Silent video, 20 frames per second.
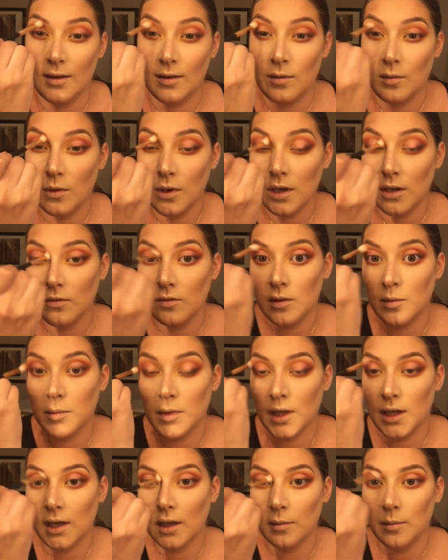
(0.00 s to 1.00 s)
one of the
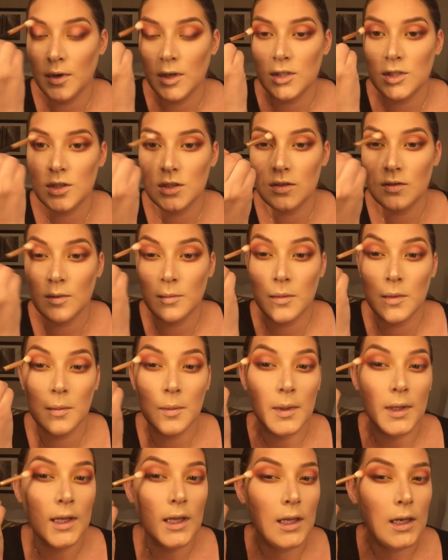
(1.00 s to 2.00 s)
blending brushes from the
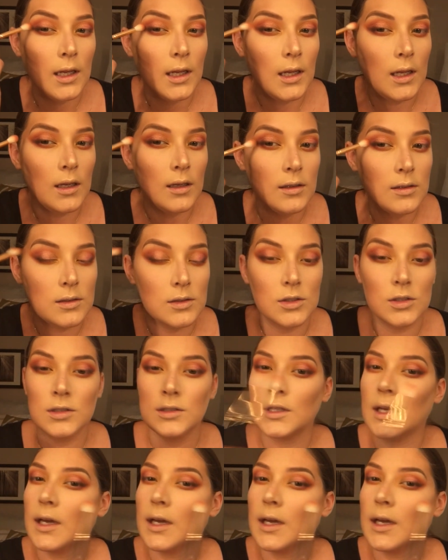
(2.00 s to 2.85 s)
beginning to just